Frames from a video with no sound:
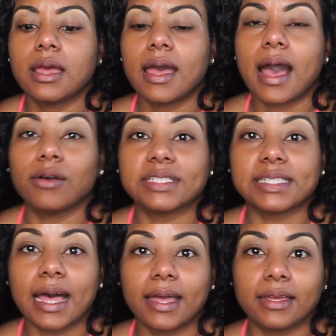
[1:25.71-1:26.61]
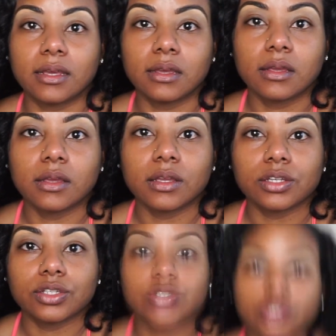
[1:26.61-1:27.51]
outside.
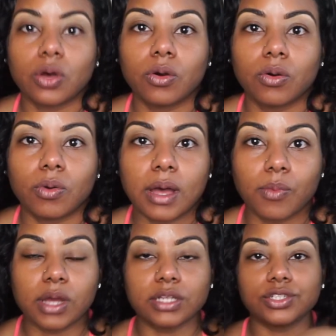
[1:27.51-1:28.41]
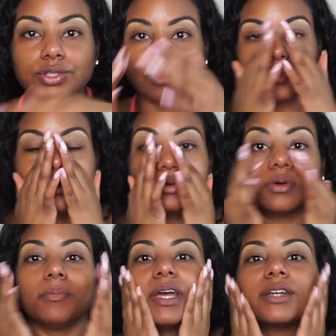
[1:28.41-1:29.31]
So I want to
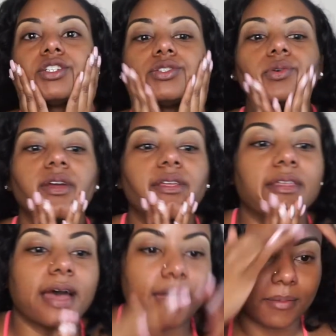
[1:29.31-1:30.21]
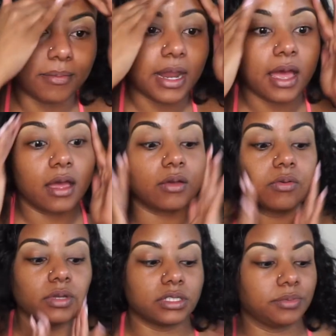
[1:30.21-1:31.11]
make sure that I'm not
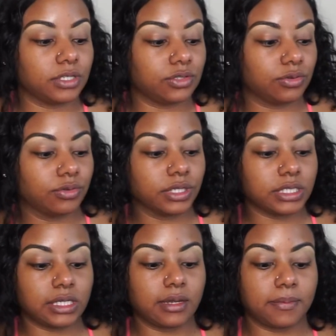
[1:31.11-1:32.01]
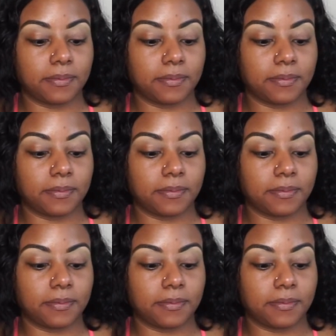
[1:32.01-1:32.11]
going to be too greasy.